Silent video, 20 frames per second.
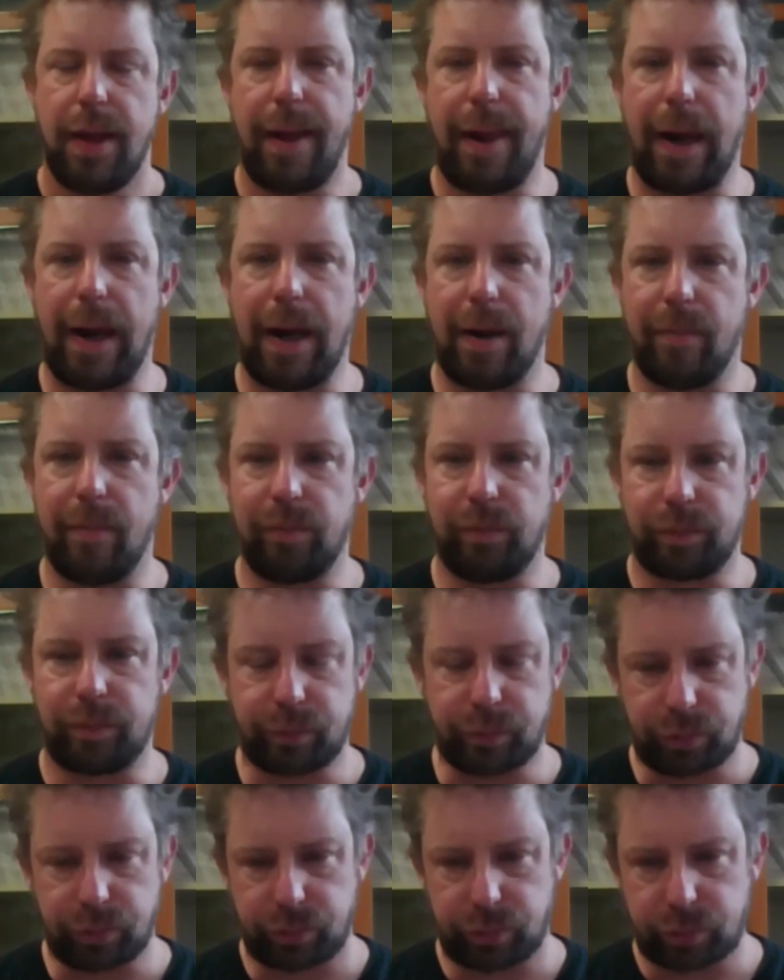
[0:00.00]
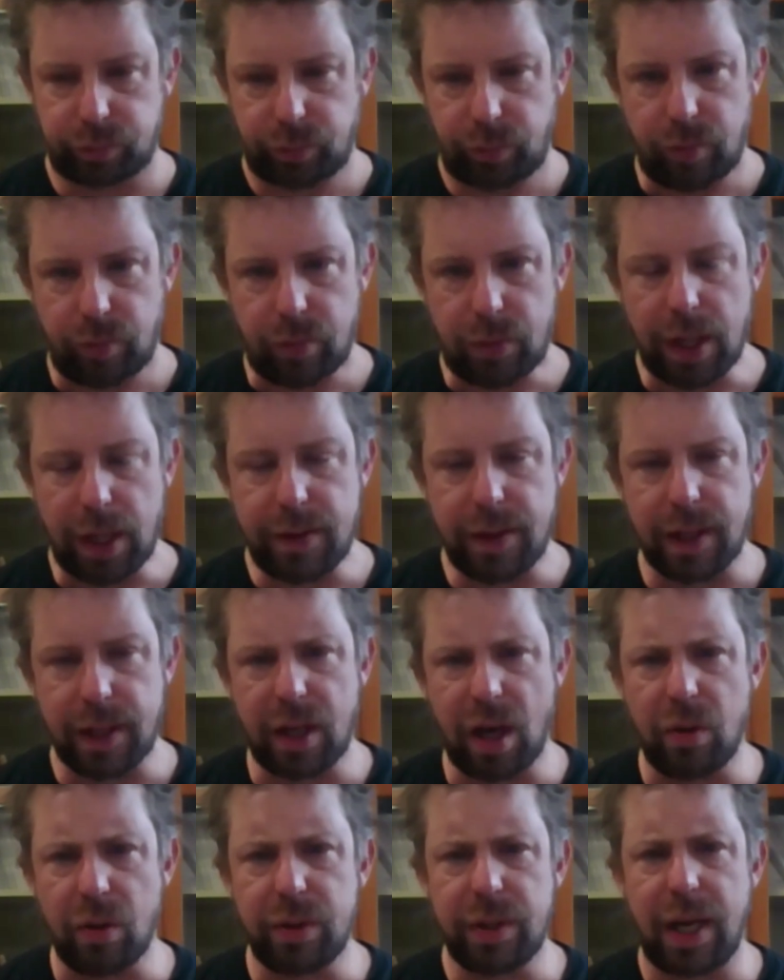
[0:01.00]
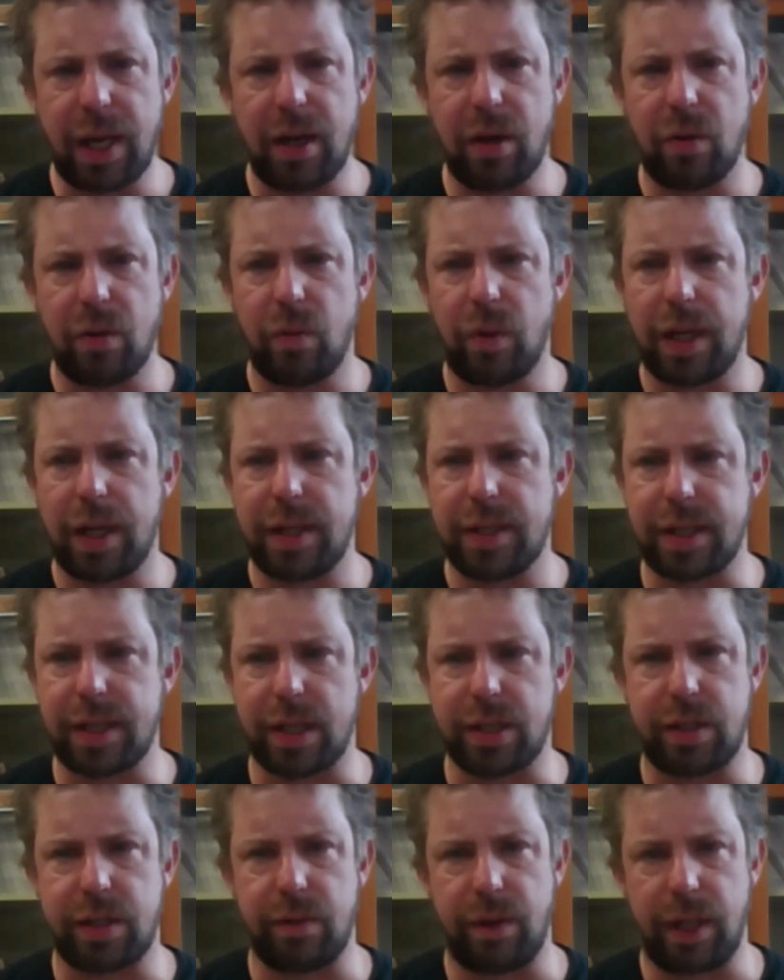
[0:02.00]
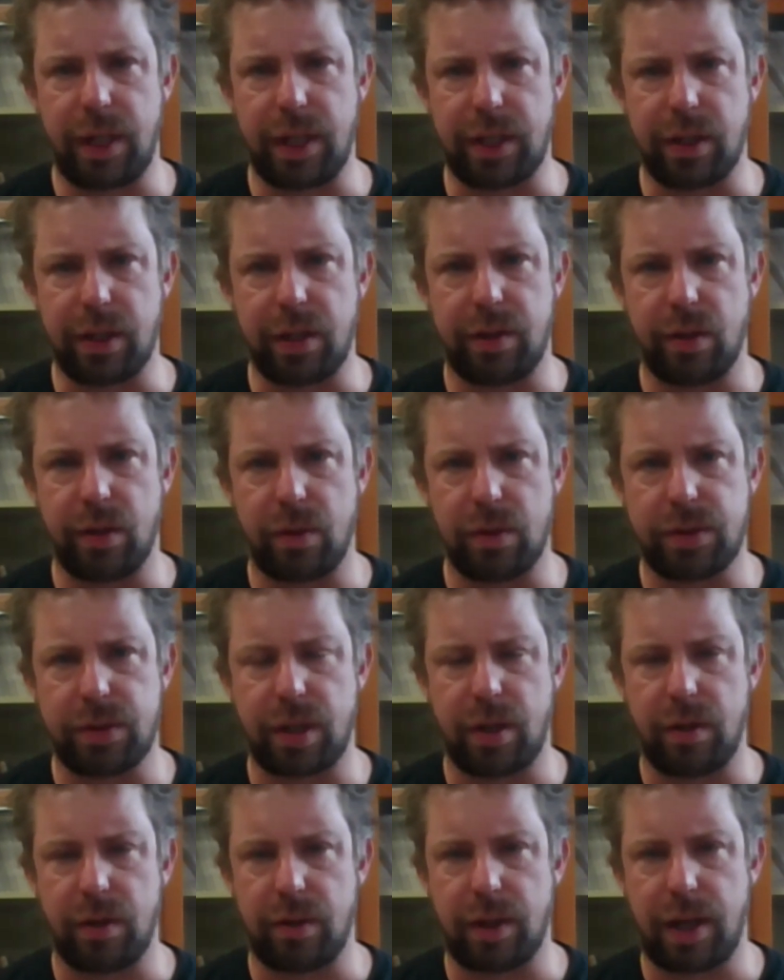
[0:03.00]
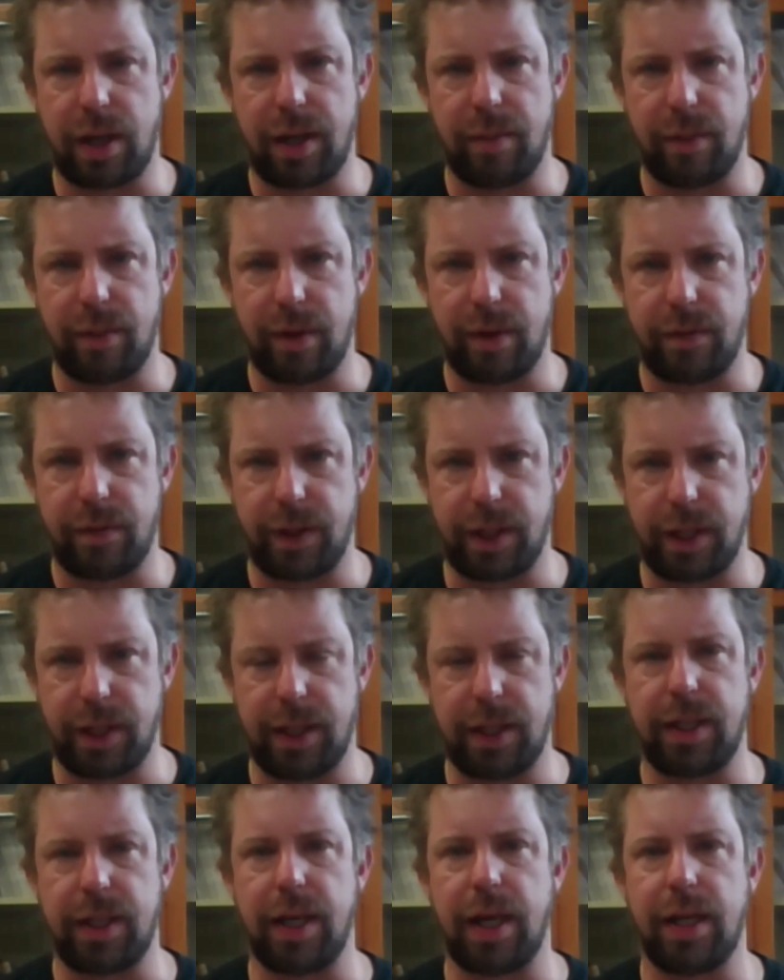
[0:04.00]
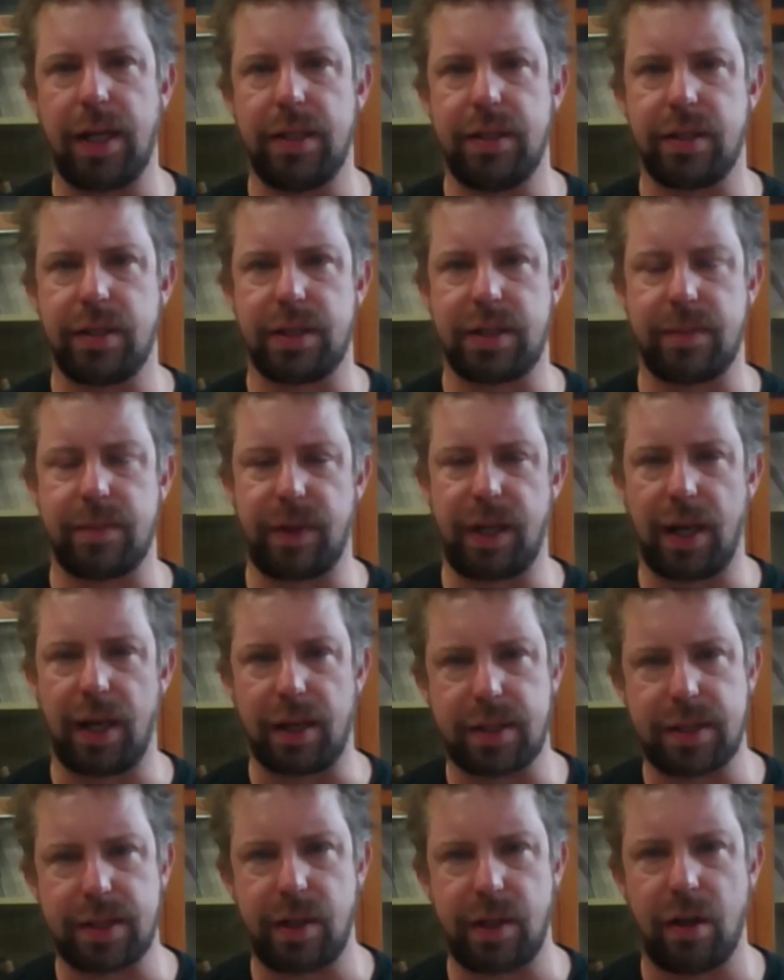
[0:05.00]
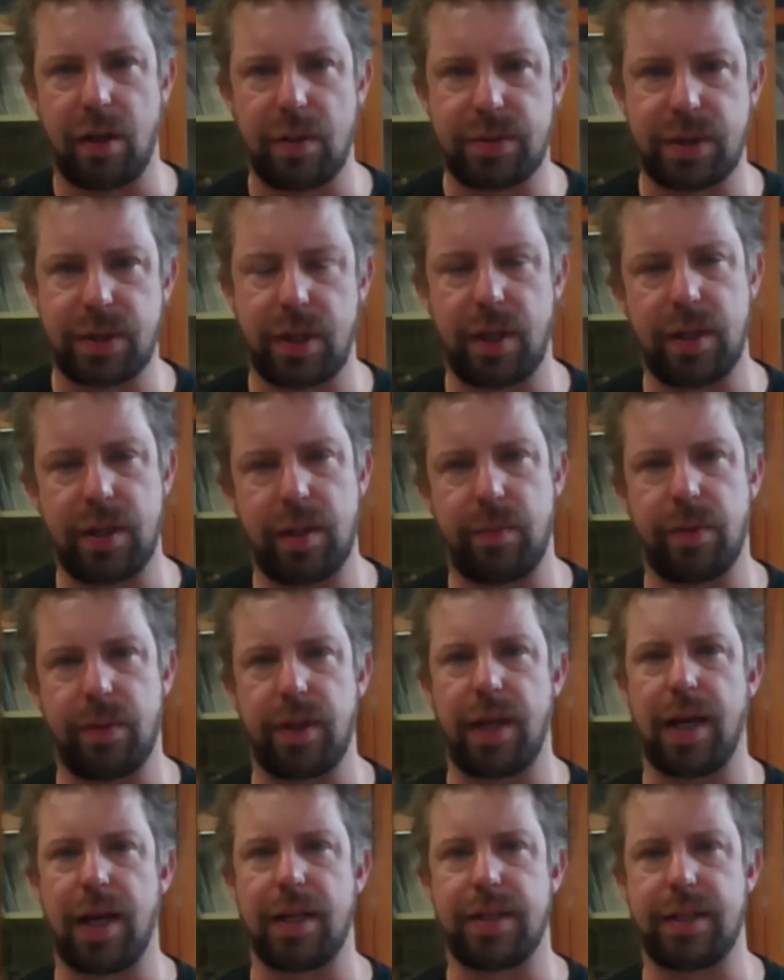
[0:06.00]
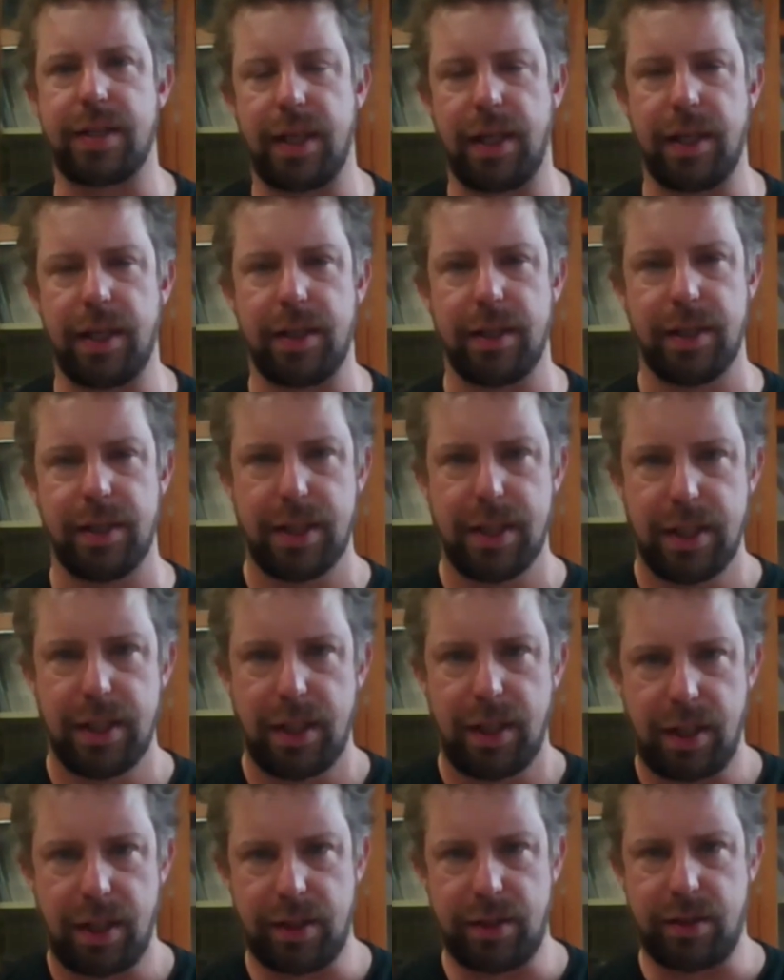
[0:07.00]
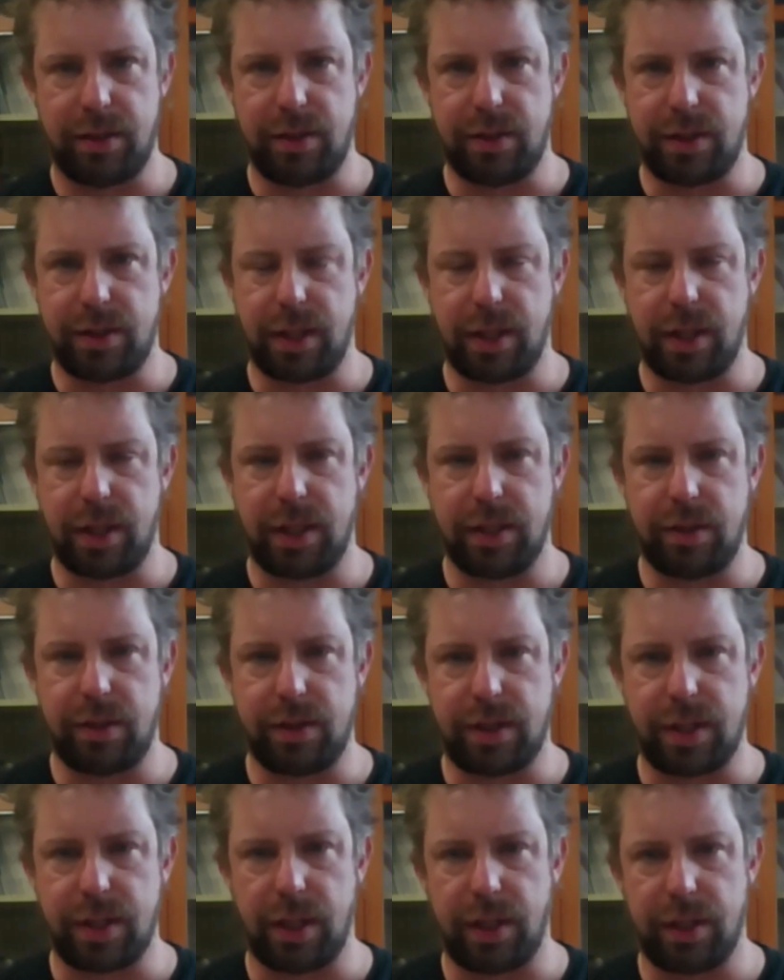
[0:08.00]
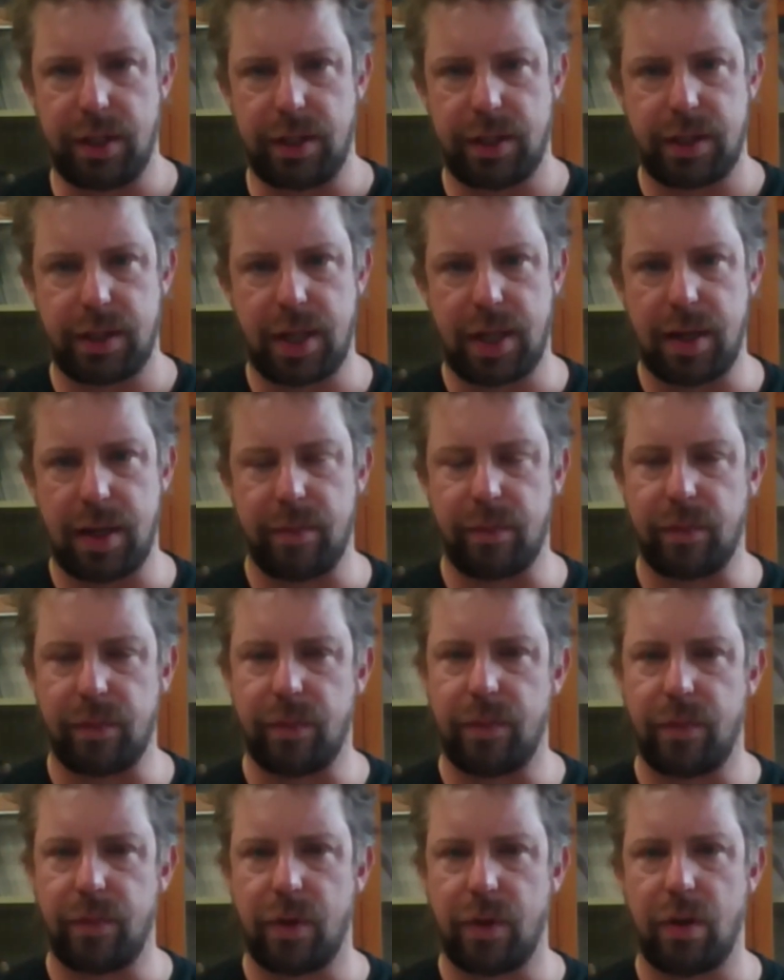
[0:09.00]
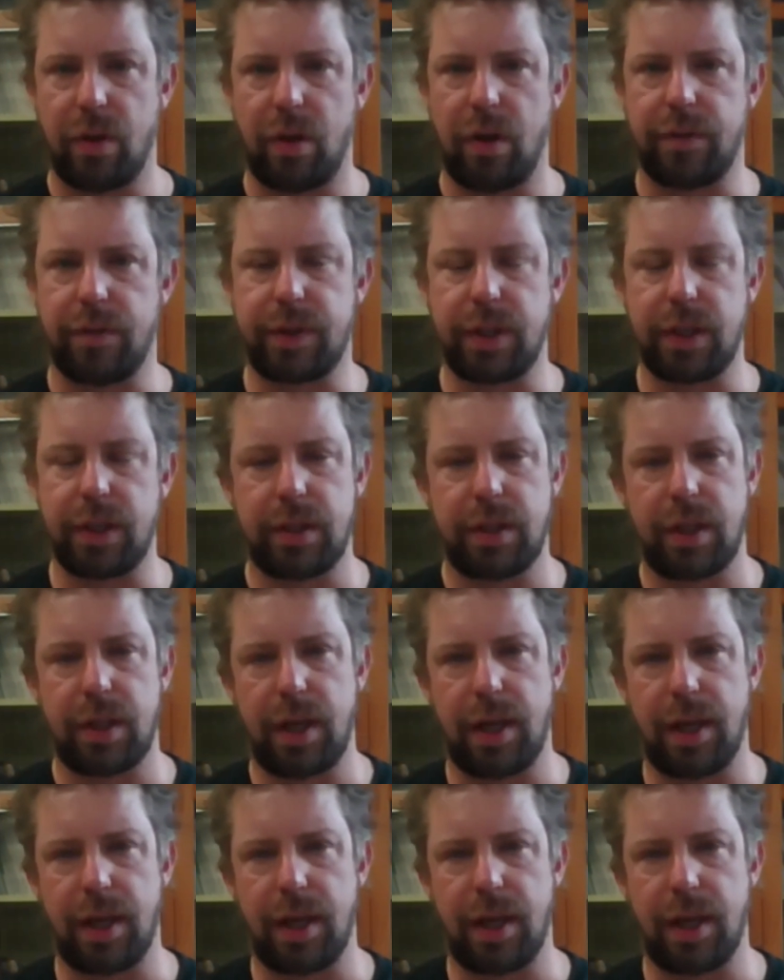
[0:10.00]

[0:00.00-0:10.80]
The golden ale one is actually really good. Also, if you can get your hands on some Galaxy hops, I know they're pretty hard to get in New Zealand often,